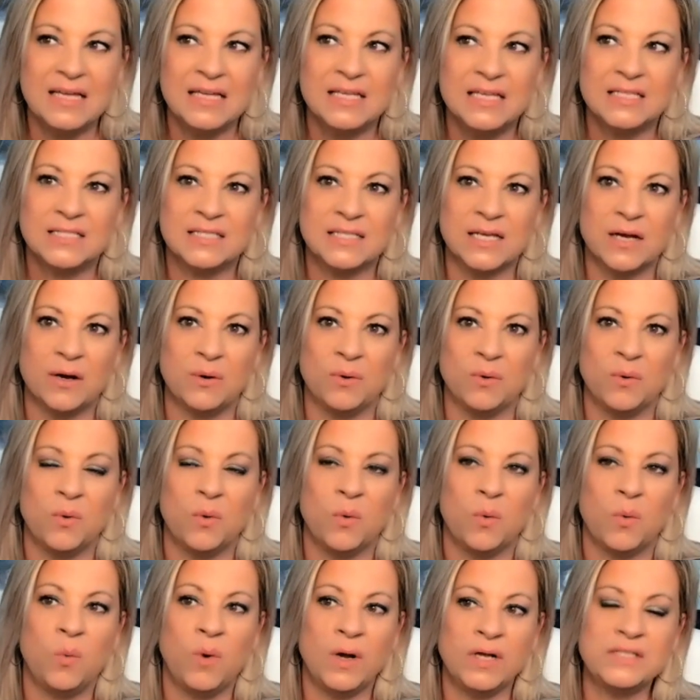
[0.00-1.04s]
So
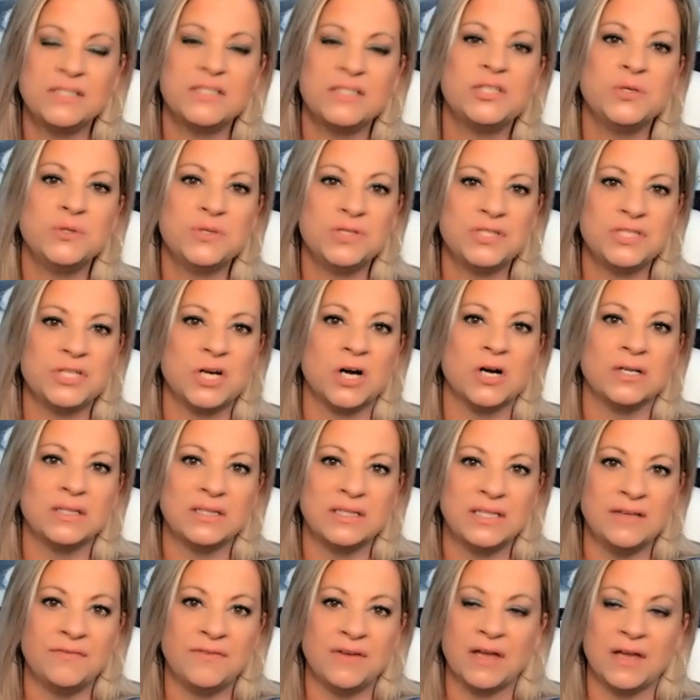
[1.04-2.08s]
once you start
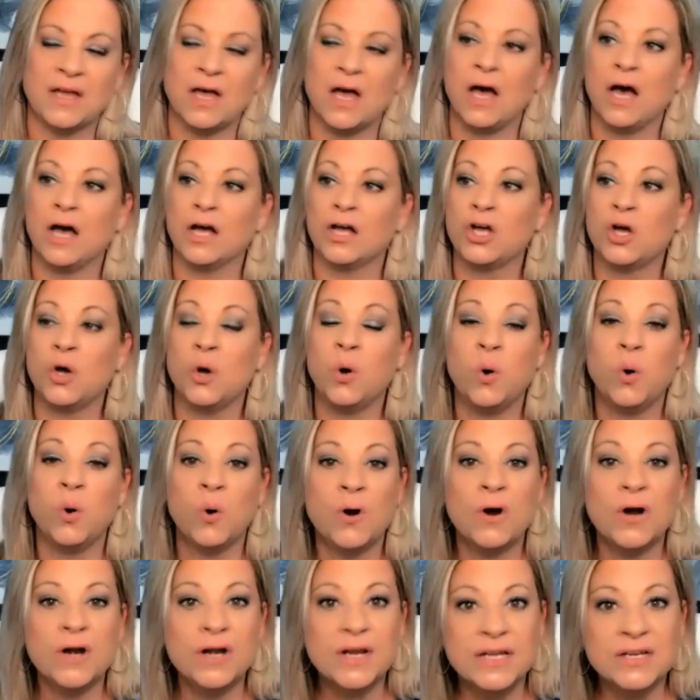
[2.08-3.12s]
living
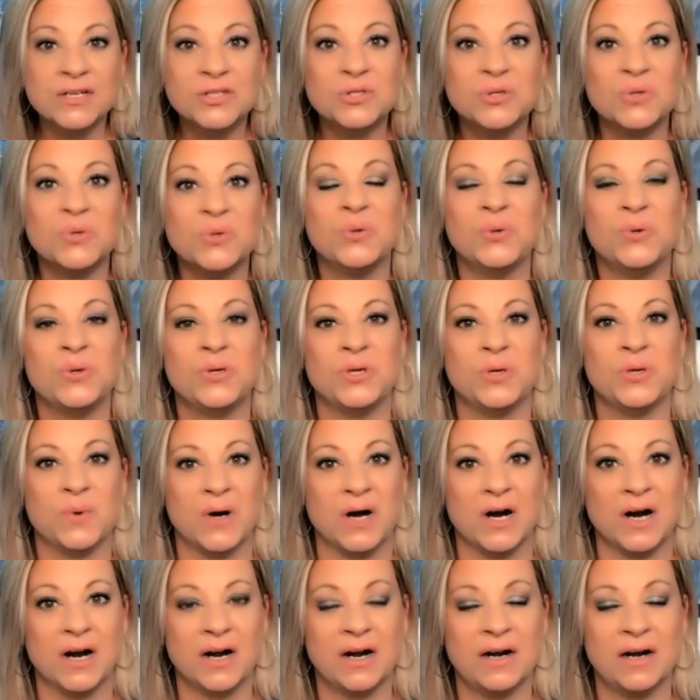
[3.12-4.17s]
according to who you
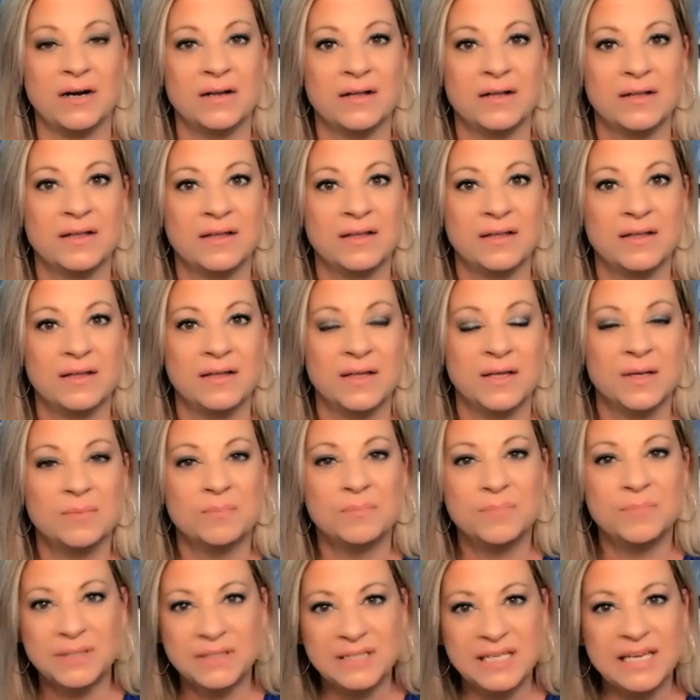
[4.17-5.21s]
are,
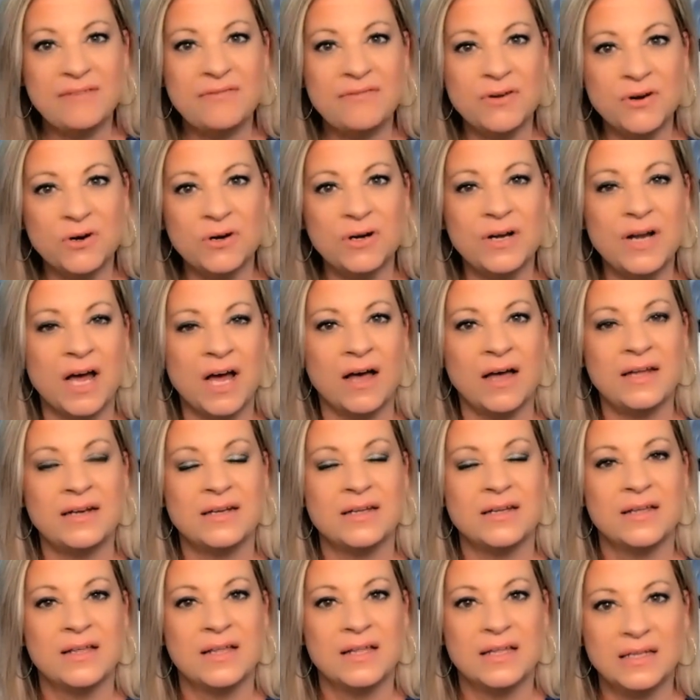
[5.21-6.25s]
believe it or not,
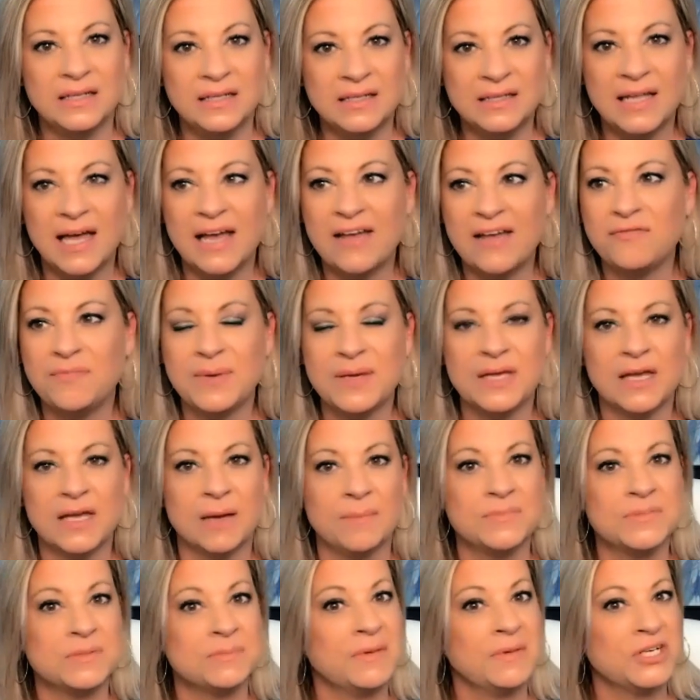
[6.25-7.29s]
life
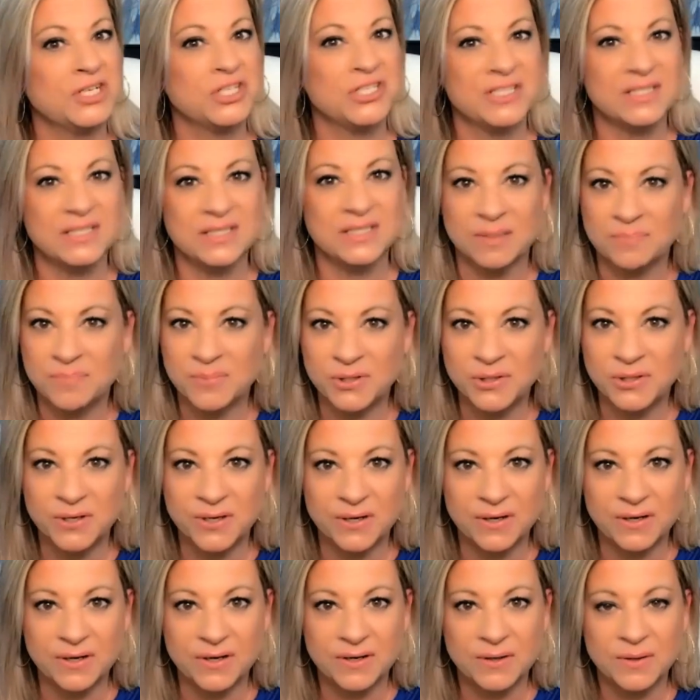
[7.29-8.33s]
becomes much
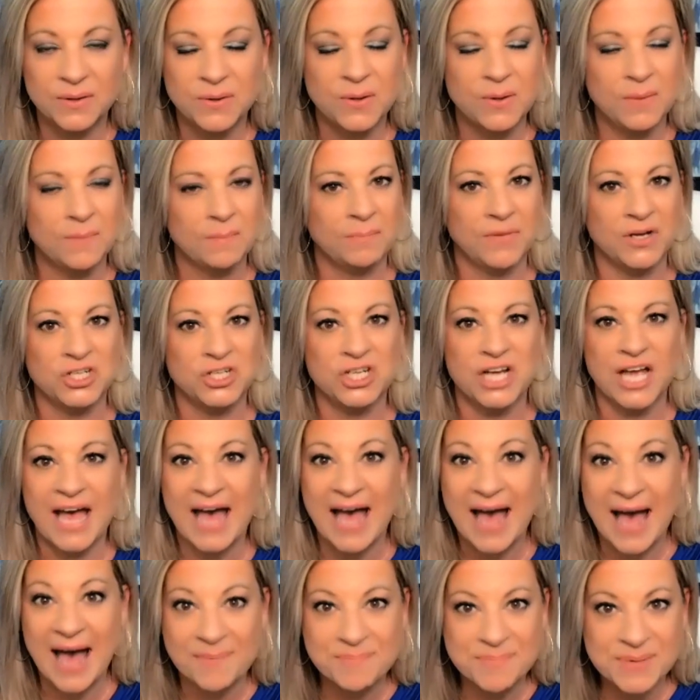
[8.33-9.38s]
simpler, much
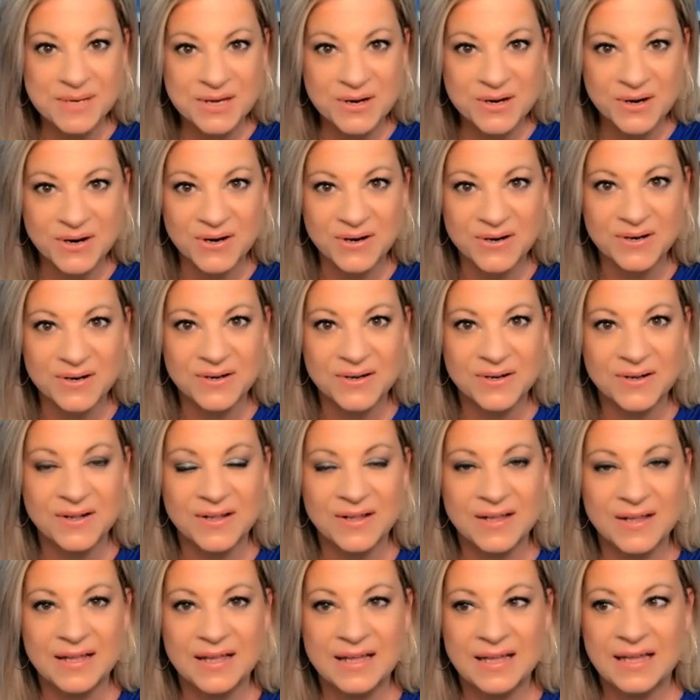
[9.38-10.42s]
happier,
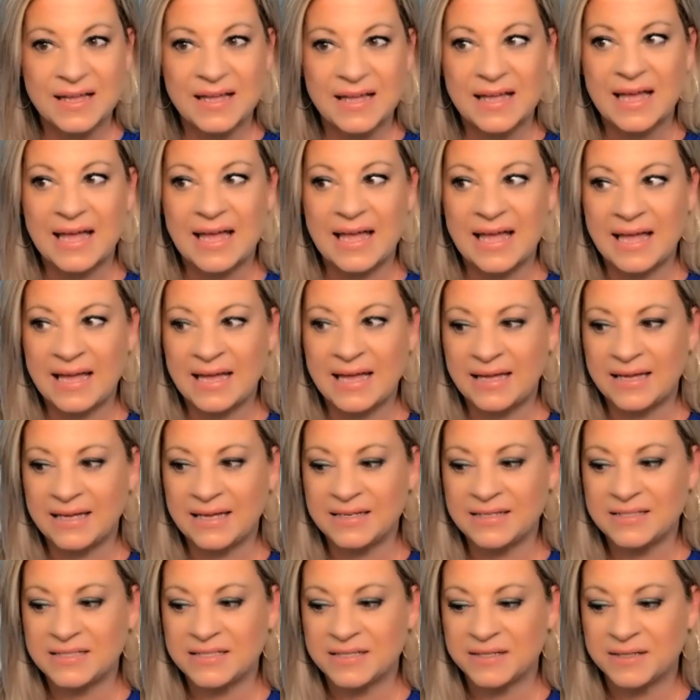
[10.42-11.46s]

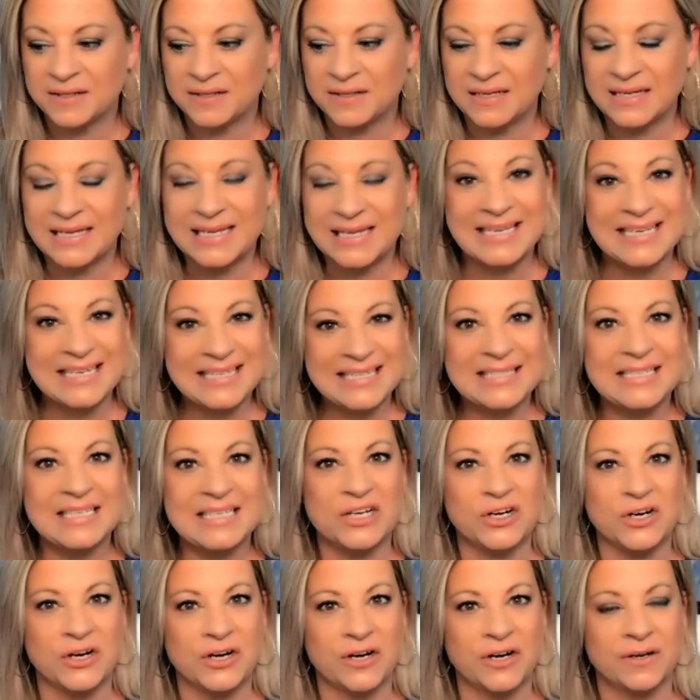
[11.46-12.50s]
and
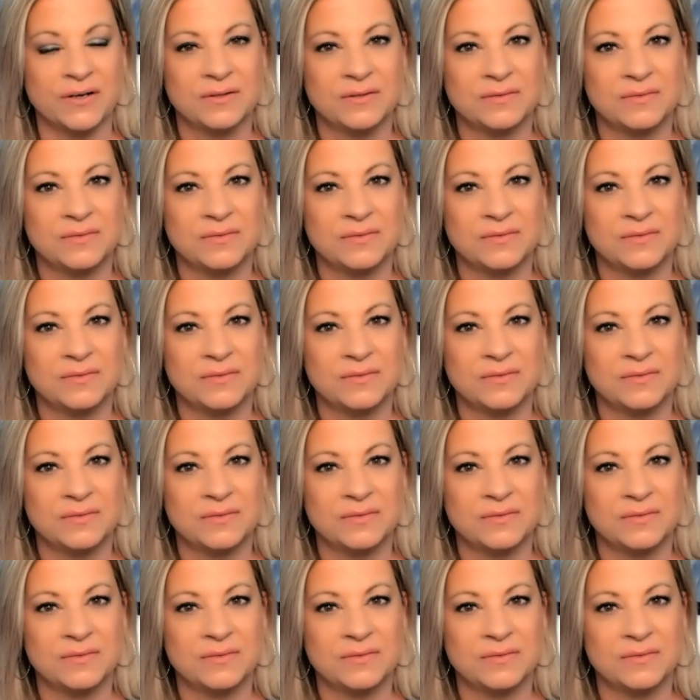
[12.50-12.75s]
easier.